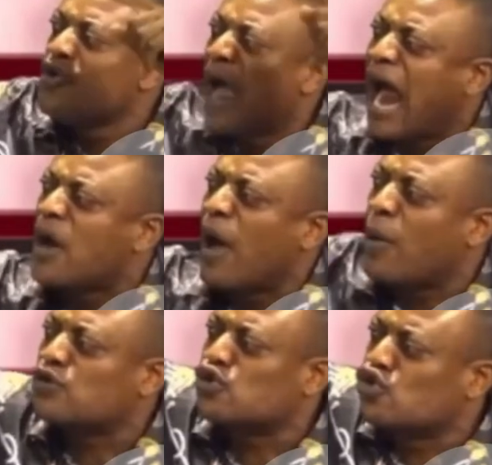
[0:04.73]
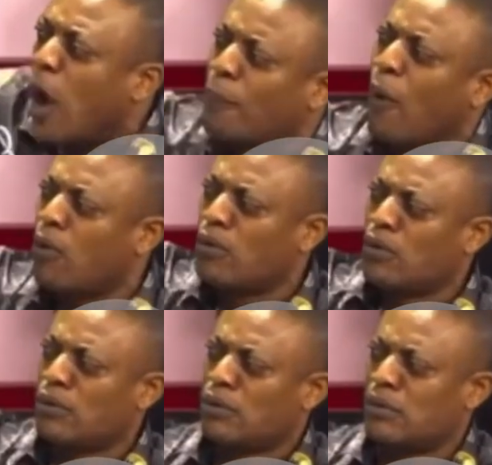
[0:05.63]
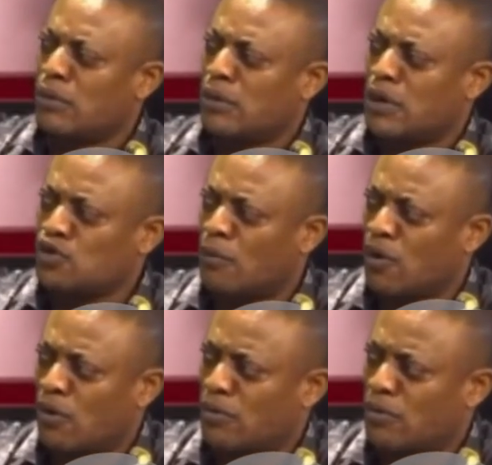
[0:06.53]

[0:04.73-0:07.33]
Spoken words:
you are no stop. No, no,